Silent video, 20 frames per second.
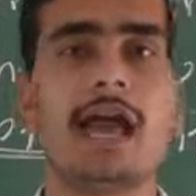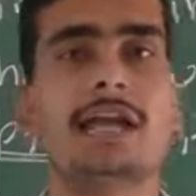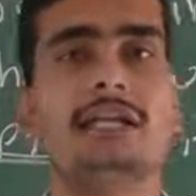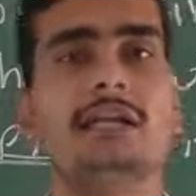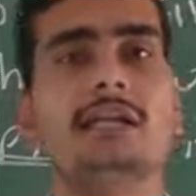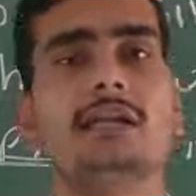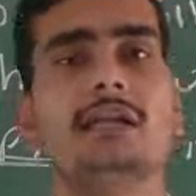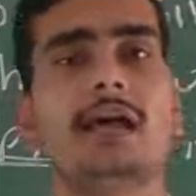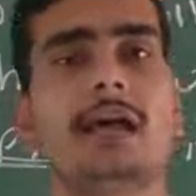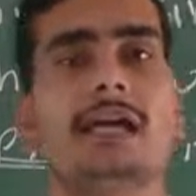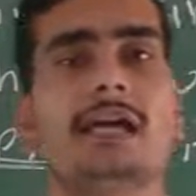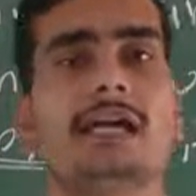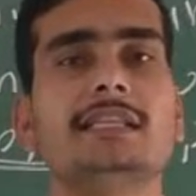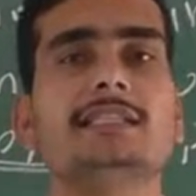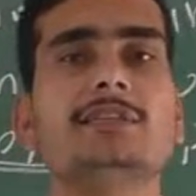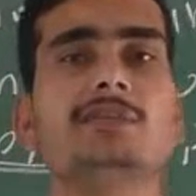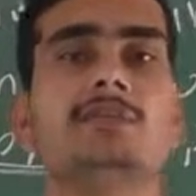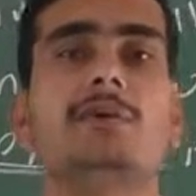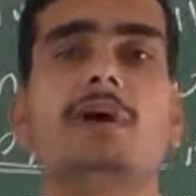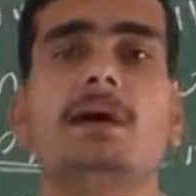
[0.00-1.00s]
and
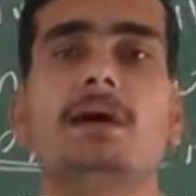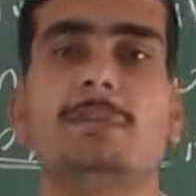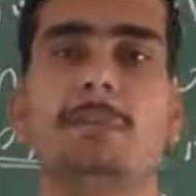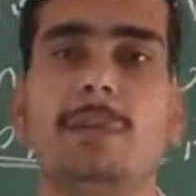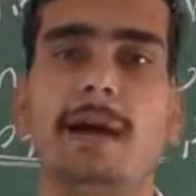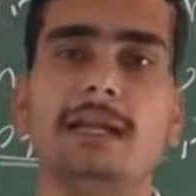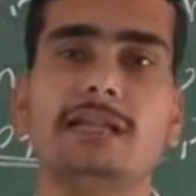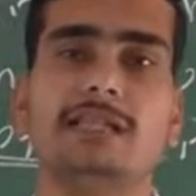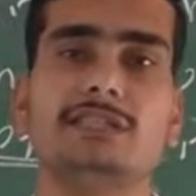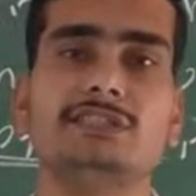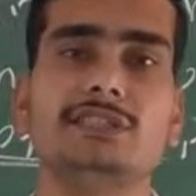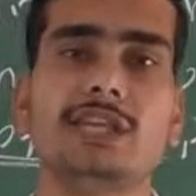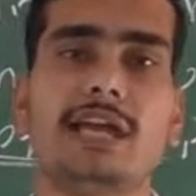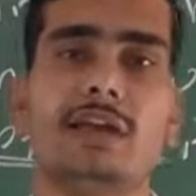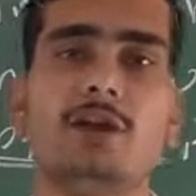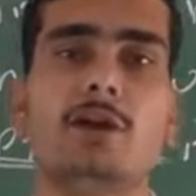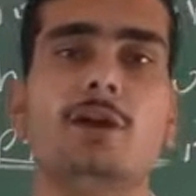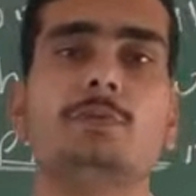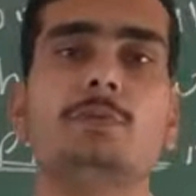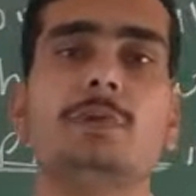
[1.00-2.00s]
another part is
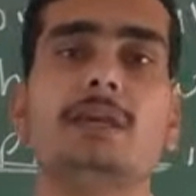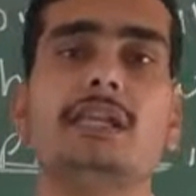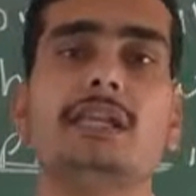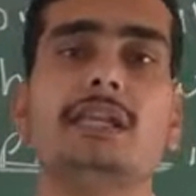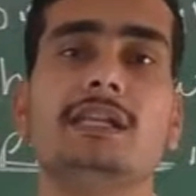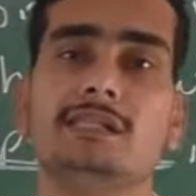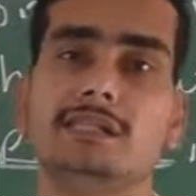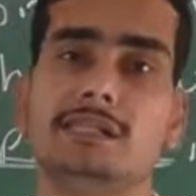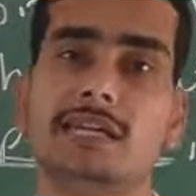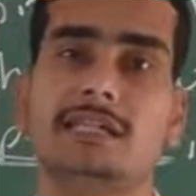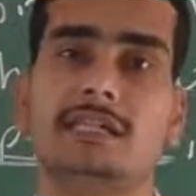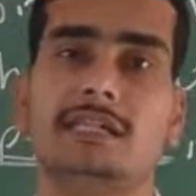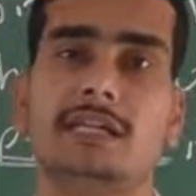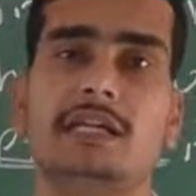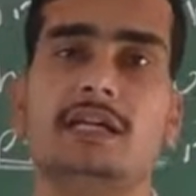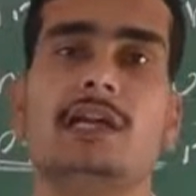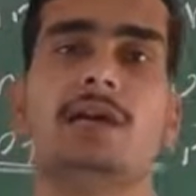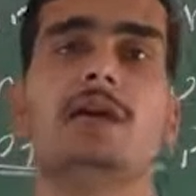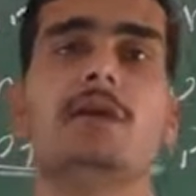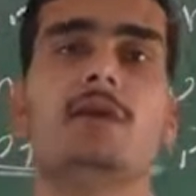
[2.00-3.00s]
cannot be
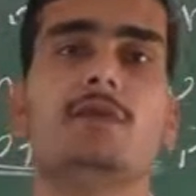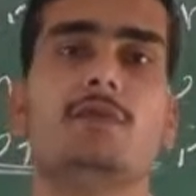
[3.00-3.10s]
rejected.